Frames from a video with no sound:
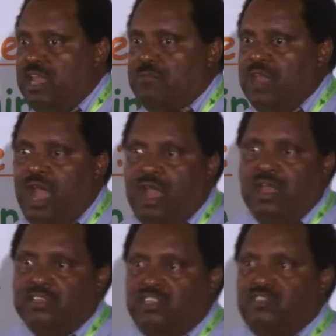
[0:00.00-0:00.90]
me,
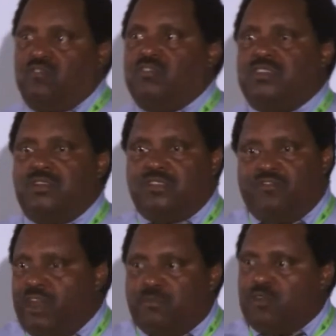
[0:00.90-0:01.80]
this is all the
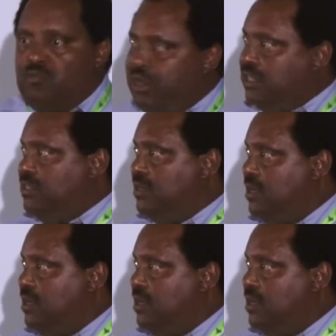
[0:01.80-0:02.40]
farmer wants.